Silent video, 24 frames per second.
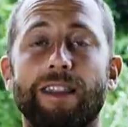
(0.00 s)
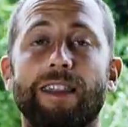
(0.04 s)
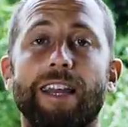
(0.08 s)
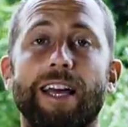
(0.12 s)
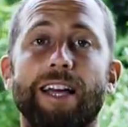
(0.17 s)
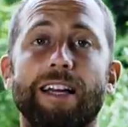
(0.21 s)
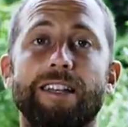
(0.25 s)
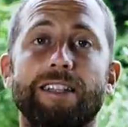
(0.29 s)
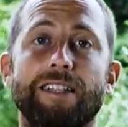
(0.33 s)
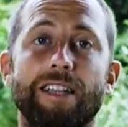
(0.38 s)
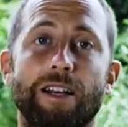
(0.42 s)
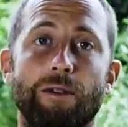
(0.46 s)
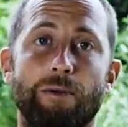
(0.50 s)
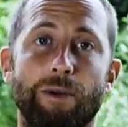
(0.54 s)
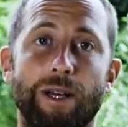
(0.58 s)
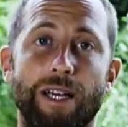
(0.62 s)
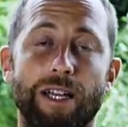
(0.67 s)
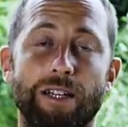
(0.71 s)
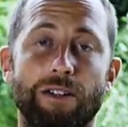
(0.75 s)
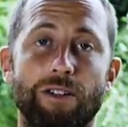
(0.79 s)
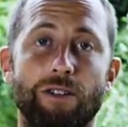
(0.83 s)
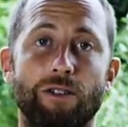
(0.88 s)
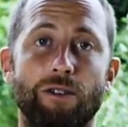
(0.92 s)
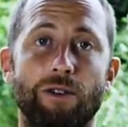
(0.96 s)
things that we
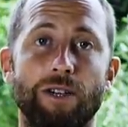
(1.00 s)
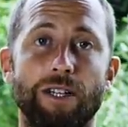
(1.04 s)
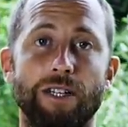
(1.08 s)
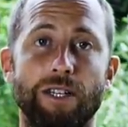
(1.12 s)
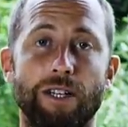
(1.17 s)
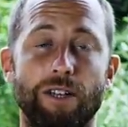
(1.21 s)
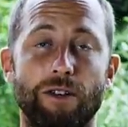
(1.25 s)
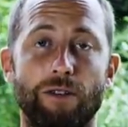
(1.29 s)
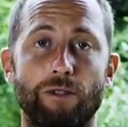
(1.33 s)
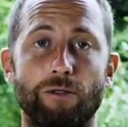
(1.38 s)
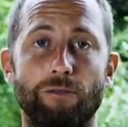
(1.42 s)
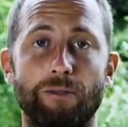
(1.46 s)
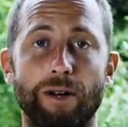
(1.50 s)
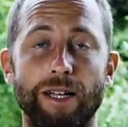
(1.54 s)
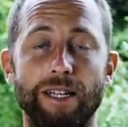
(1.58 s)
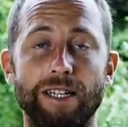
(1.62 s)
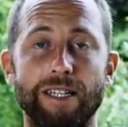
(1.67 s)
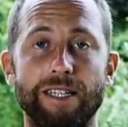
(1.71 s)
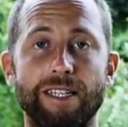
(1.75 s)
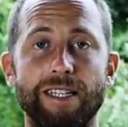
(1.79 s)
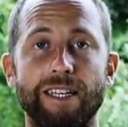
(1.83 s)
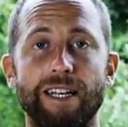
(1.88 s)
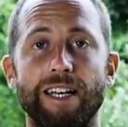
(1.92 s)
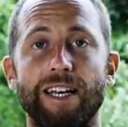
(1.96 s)
can do as
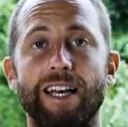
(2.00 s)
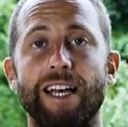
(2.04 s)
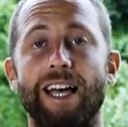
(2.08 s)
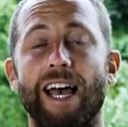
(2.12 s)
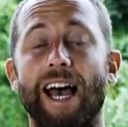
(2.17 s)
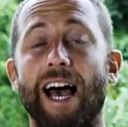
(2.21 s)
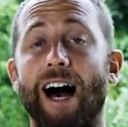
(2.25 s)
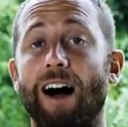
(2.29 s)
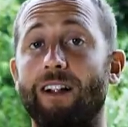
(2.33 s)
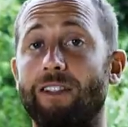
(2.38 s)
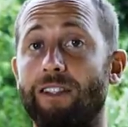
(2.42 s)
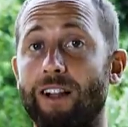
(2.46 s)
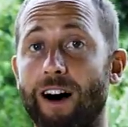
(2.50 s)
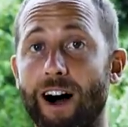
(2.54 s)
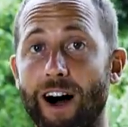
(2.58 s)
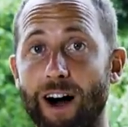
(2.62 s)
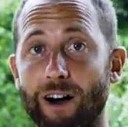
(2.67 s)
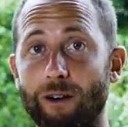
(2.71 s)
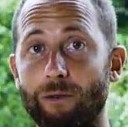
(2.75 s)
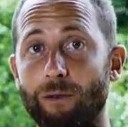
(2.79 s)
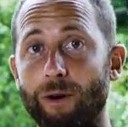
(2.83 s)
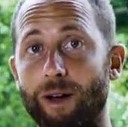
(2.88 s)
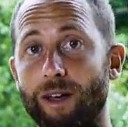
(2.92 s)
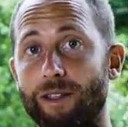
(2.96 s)
humans,
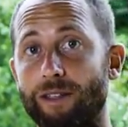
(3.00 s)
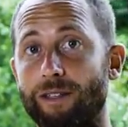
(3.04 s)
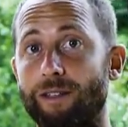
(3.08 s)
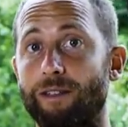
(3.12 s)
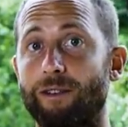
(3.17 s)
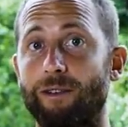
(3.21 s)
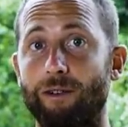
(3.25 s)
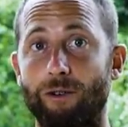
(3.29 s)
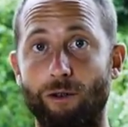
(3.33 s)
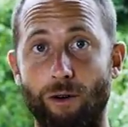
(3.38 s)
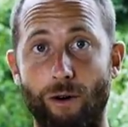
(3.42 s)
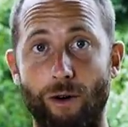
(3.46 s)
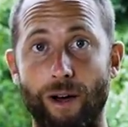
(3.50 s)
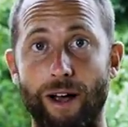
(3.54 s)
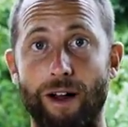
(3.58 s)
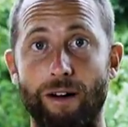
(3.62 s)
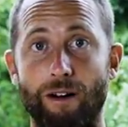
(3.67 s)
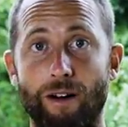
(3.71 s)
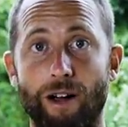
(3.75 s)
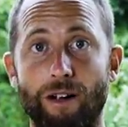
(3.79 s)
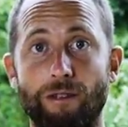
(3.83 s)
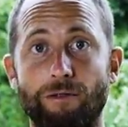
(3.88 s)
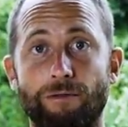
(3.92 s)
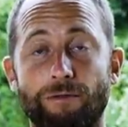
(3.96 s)
along with growing
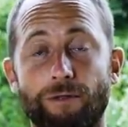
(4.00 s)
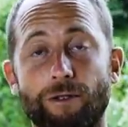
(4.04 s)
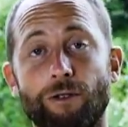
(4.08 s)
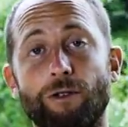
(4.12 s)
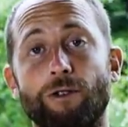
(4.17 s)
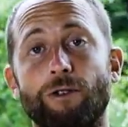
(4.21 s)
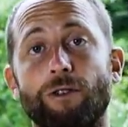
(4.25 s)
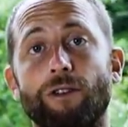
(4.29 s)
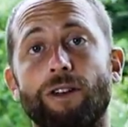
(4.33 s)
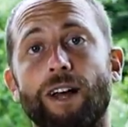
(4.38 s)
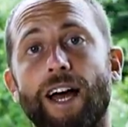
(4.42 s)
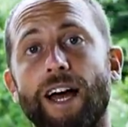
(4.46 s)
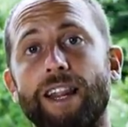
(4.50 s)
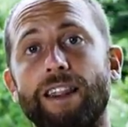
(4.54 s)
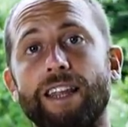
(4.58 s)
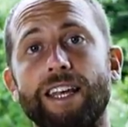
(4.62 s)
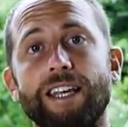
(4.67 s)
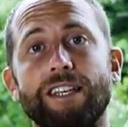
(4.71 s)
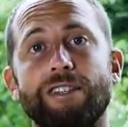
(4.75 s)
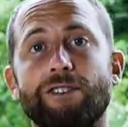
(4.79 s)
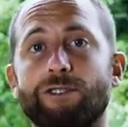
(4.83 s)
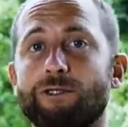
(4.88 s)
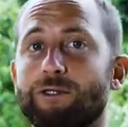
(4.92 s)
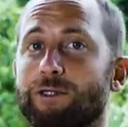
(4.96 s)
our own food. And
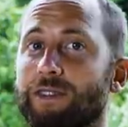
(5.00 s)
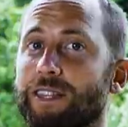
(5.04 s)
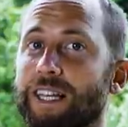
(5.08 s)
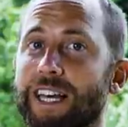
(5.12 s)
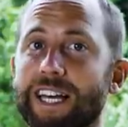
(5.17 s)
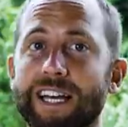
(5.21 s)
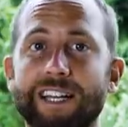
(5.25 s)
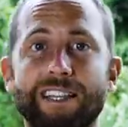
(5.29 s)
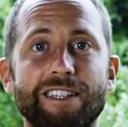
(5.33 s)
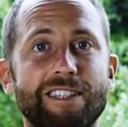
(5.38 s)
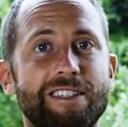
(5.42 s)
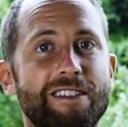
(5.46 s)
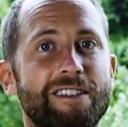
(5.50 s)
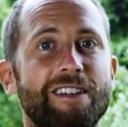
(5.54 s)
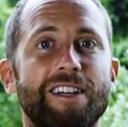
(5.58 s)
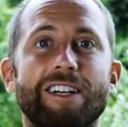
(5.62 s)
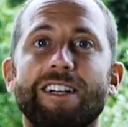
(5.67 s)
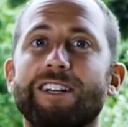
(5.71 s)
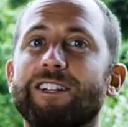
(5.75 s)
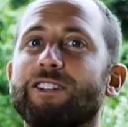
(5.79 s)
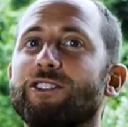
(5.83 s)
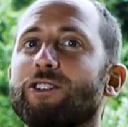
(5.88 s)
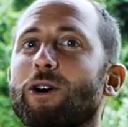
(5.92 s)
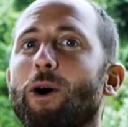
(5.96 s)
these two things,
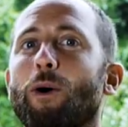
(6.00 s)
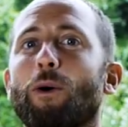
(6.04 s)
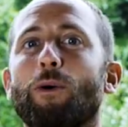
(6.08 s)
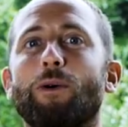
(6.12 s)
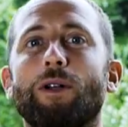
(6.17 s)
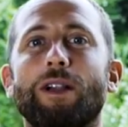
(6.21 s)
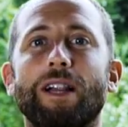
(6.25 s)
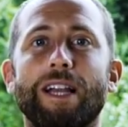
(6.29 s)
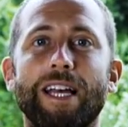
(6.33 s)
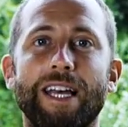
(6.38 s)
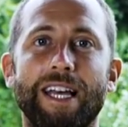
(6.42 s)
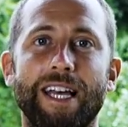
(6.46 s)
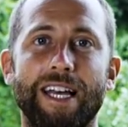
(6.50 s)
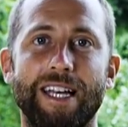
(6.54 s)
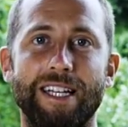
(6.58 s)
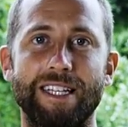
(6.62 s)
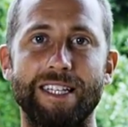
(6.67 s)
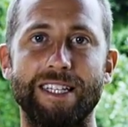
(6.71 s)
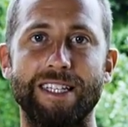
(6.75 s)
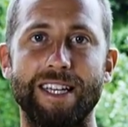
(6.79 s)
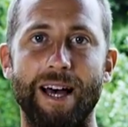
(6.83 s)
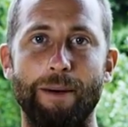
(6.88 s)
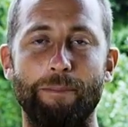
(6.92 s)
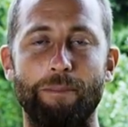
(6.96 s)
totally
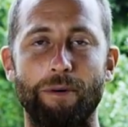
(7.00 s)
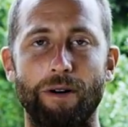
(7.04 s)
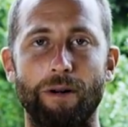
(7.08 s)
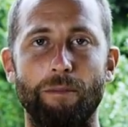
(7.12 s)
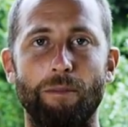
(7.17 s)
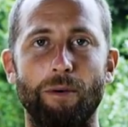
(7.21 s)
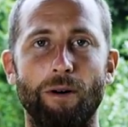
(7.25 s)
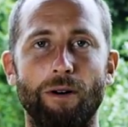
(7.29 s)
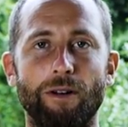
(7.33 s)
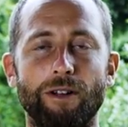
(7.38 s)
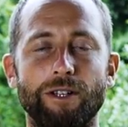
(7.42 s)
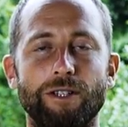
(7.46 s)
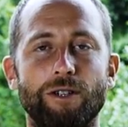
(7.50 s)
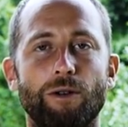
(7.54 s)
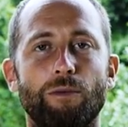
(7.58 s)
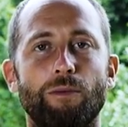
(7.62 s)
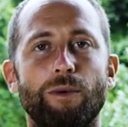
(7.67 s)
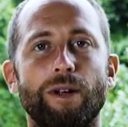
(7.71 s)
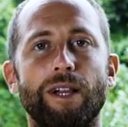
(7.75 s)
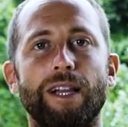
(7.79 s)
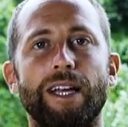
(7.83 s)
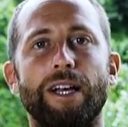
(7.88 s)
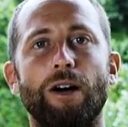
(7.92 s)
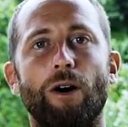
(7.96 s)
inseparable. It's a
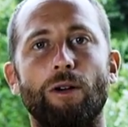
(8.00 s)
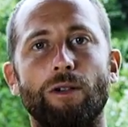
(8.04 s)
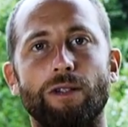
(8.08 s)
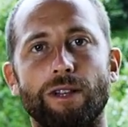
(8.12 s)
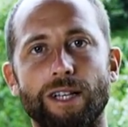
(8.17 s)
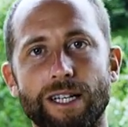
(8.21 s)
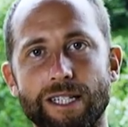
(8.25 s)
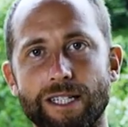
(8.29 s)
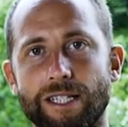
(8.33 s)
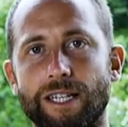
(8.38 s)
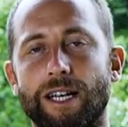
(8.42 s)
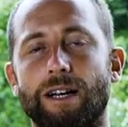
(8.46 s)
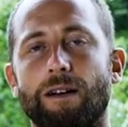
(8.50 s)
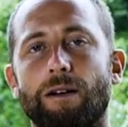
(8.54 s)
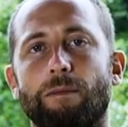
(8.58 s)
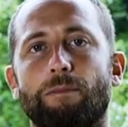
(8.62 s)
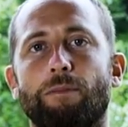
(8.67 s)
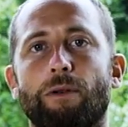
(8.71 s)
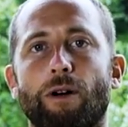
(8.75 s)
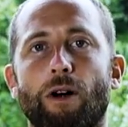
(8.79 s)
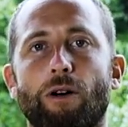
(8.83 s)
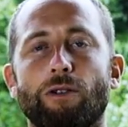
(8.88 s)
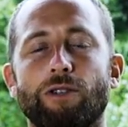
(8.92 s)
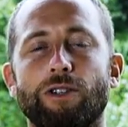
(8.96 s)
really holistic
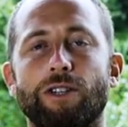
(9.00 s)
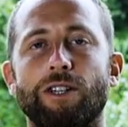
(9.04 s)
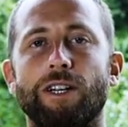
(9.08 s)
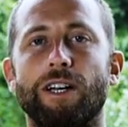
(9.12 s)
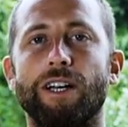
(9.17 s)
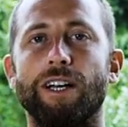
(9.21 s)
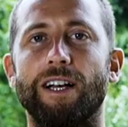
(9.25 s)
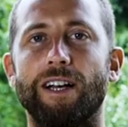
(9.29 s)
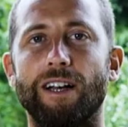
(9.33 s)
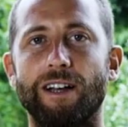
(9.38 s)
approach.